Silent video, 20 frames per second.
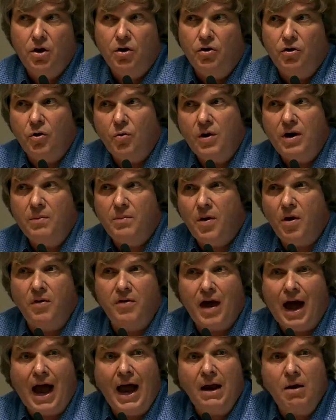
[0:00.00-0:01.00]
Doing
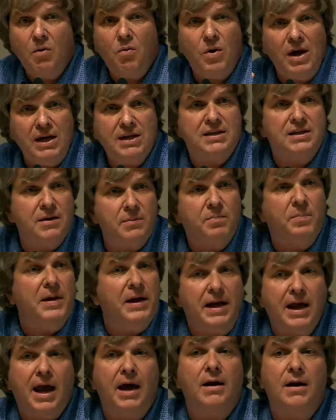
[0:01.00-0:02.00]
both. We simply
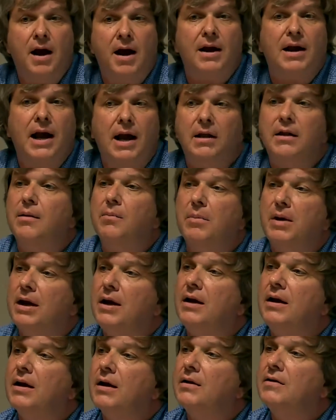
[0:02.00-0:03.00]
cannot get the
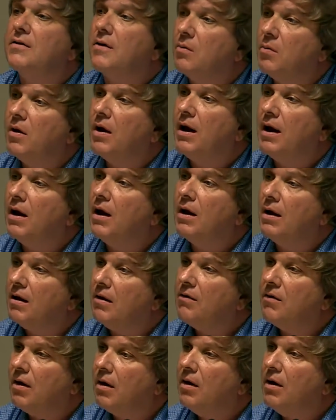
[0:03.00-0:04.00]
media to
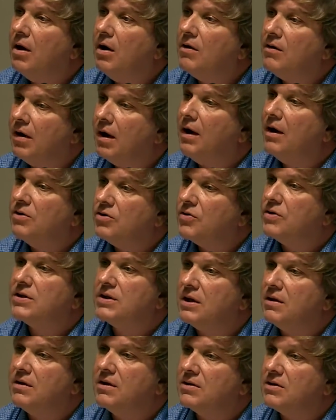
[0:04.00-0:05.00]

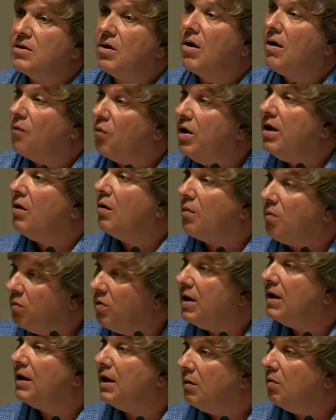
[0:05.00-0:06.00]
interested in this at all. We are
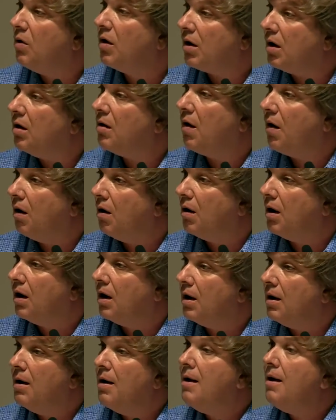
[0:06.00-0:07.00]
really working hard on
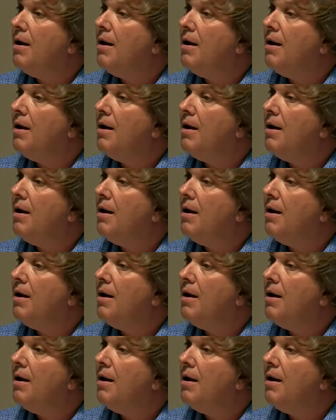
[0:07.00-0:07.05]
it.